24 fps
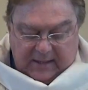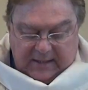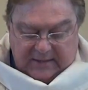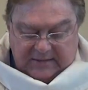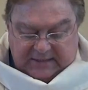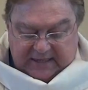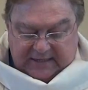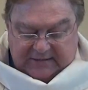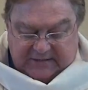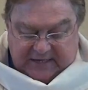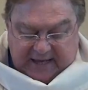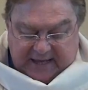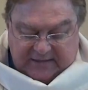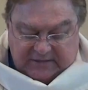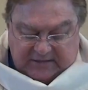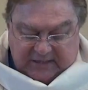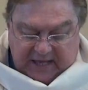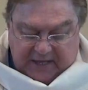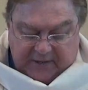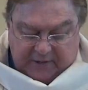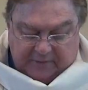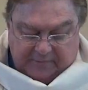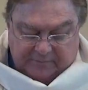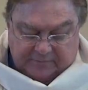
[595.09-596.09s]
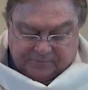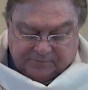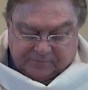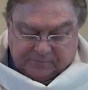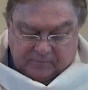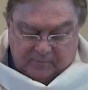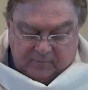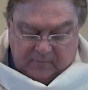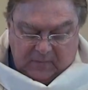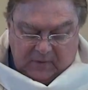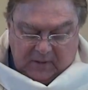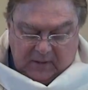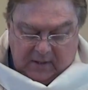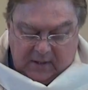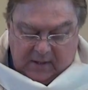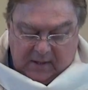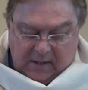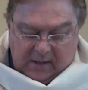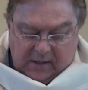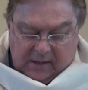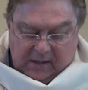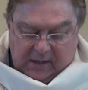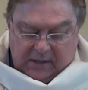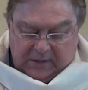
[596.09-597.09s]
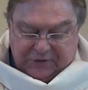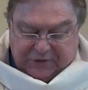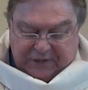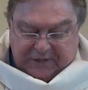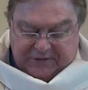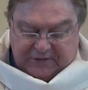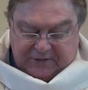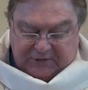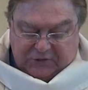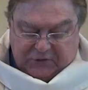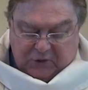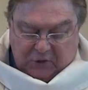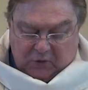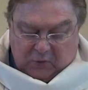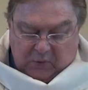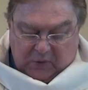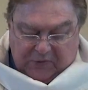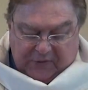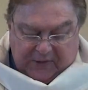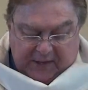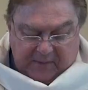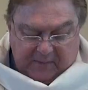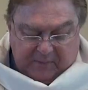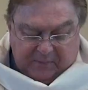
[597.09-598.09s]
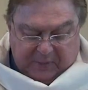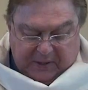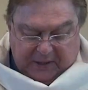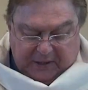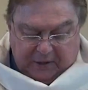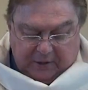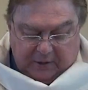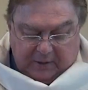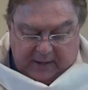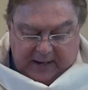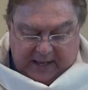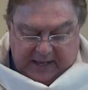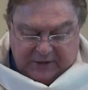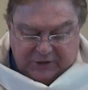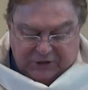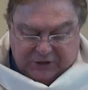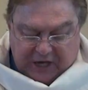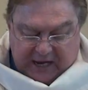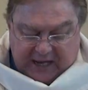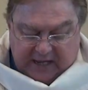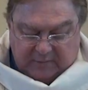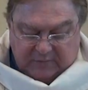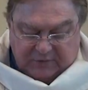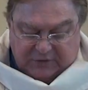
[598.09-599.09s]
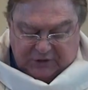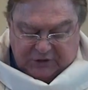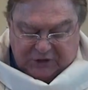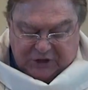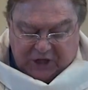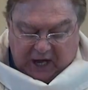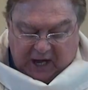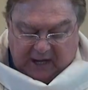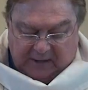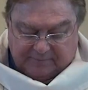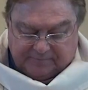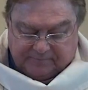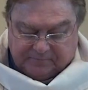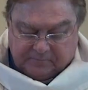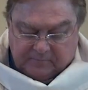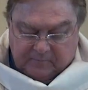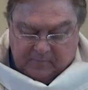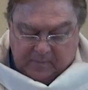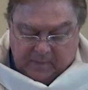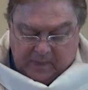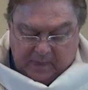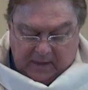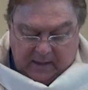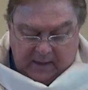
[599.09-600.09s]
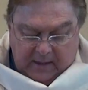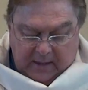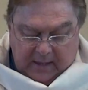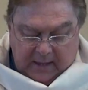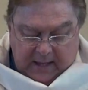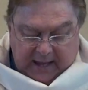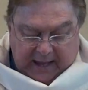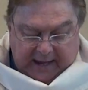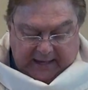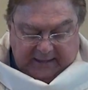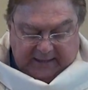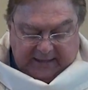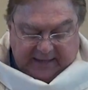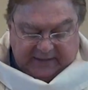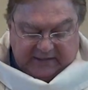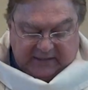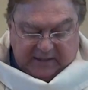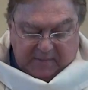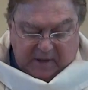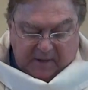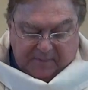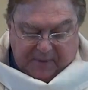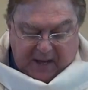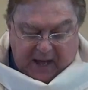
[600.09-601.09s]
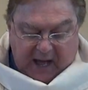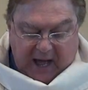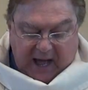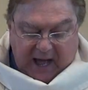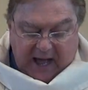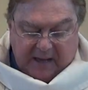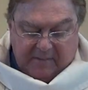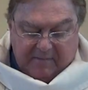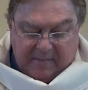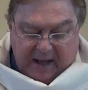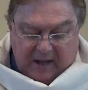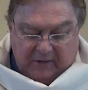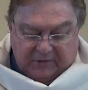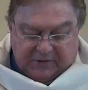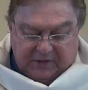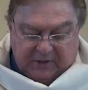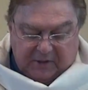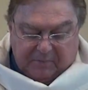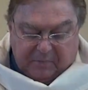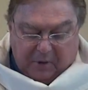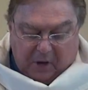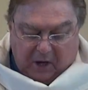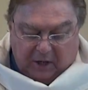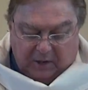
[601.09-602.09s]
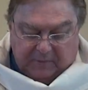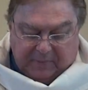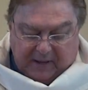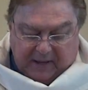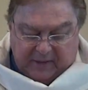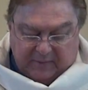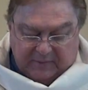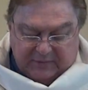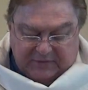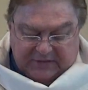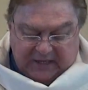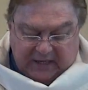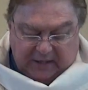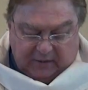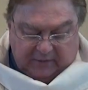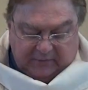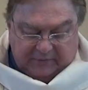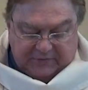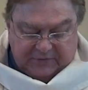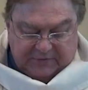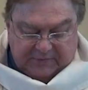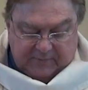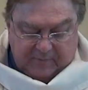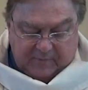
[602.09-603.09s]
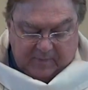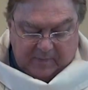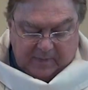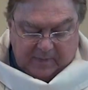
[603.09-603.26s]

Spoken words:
6 days later, Jesus took with him Peter and James and John, and led them up a high mountain apart by themselves.